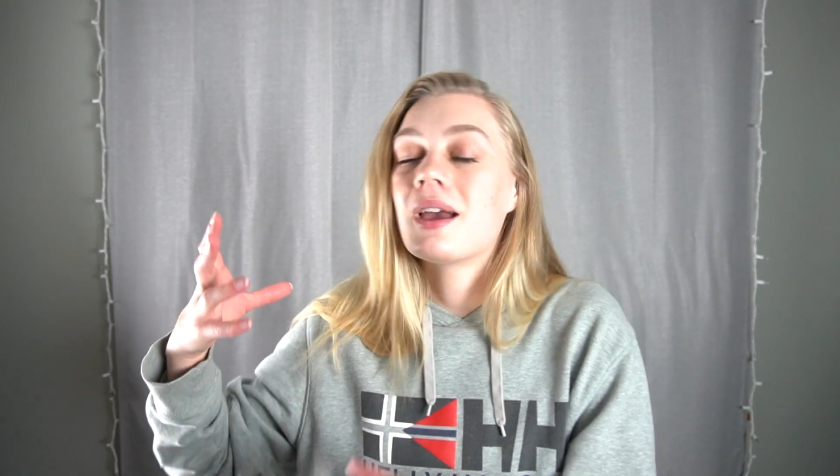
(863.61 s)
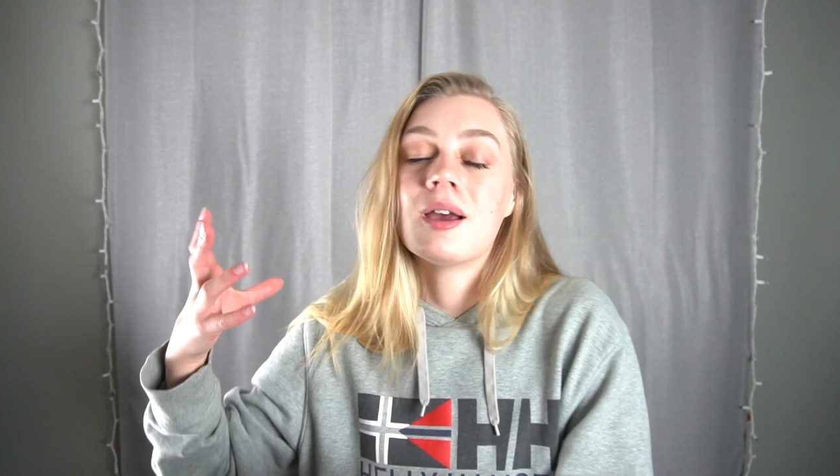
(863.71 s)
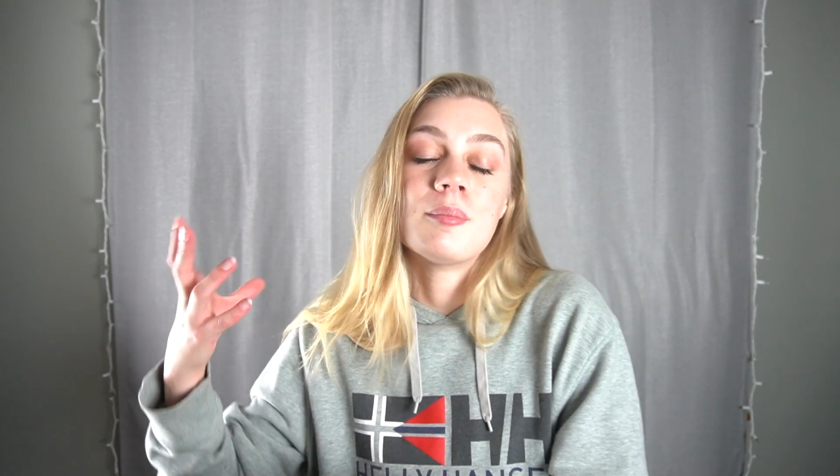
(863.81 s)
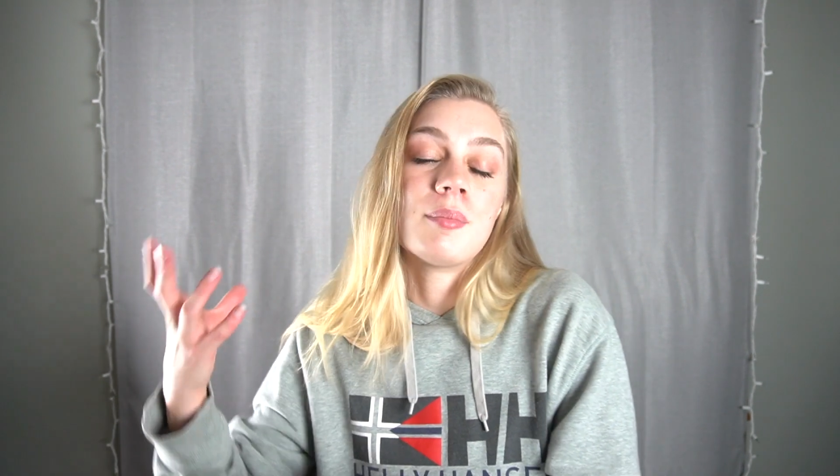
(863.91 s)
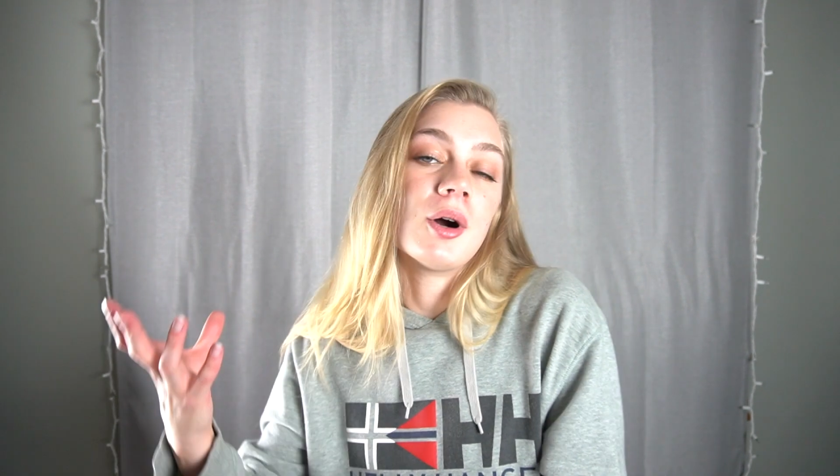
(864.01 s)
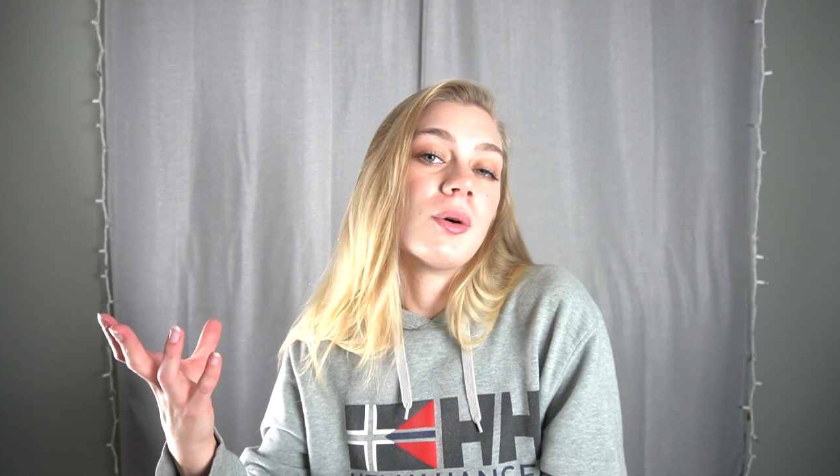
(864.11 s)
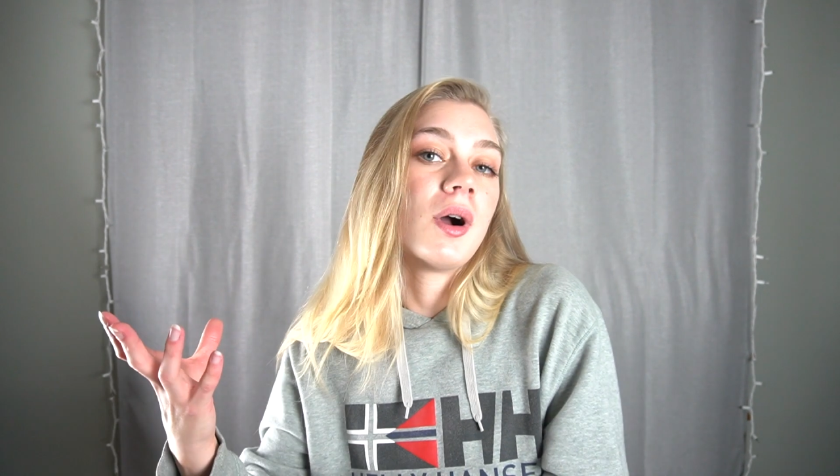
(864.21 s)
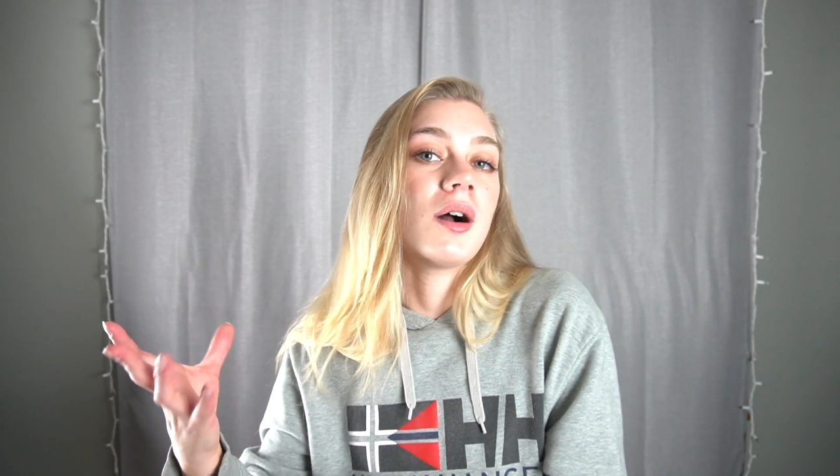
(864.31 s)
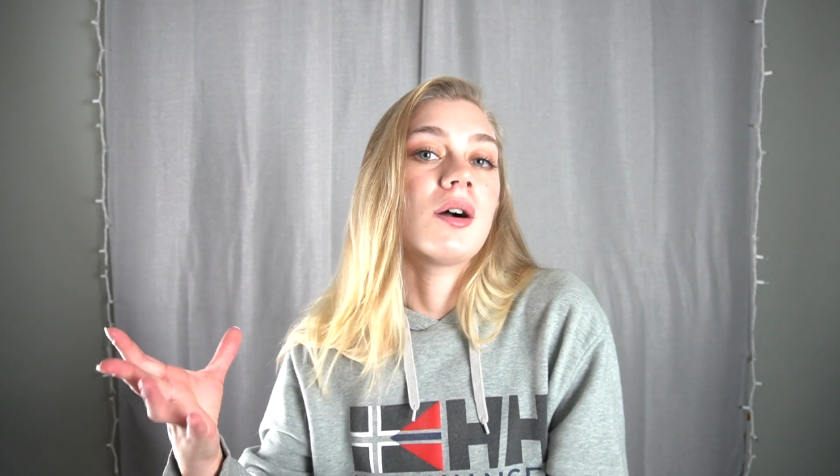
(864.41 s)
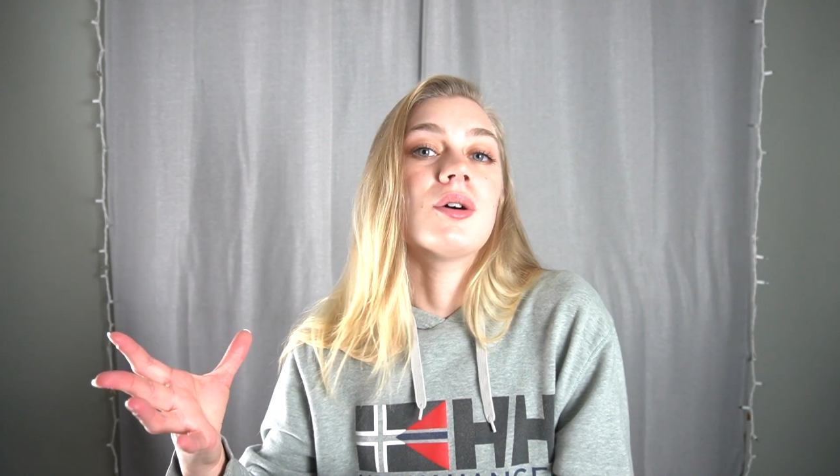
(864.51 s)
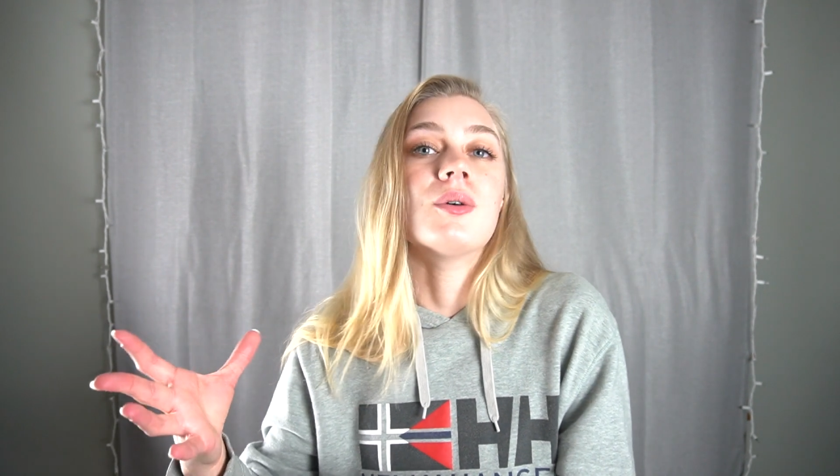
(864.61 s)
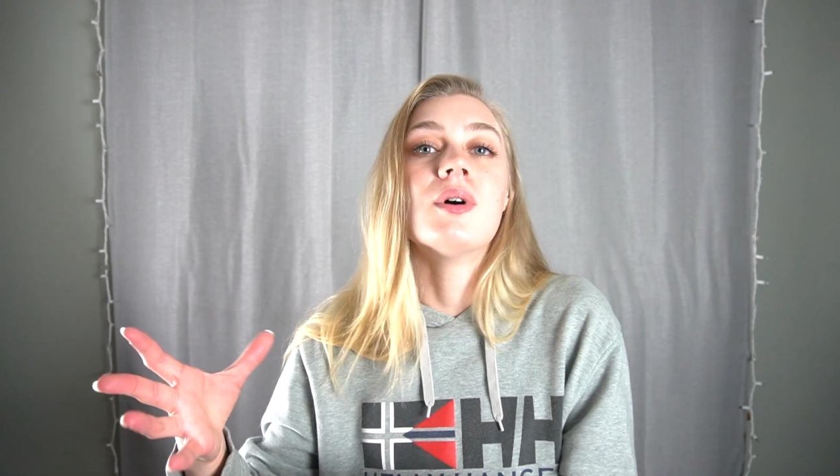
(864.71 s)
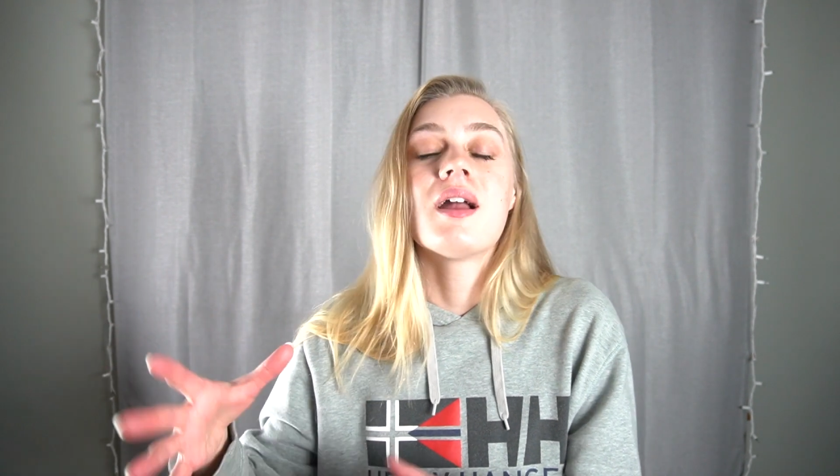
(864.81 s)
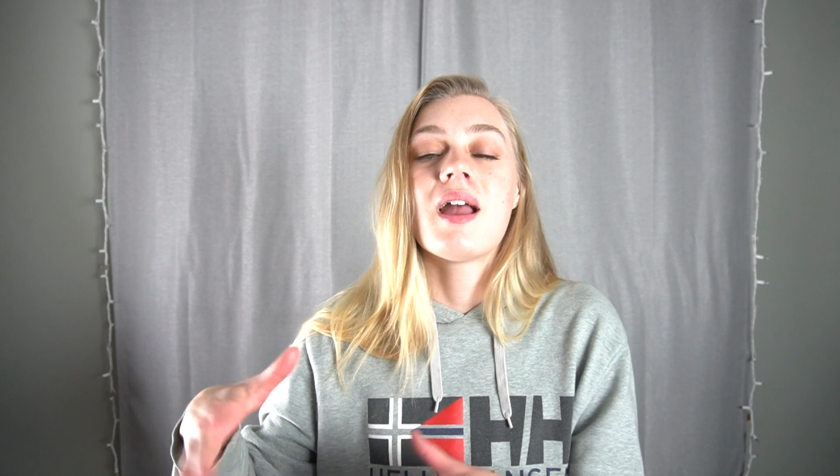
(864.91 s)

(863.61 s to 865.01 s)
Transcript: and boho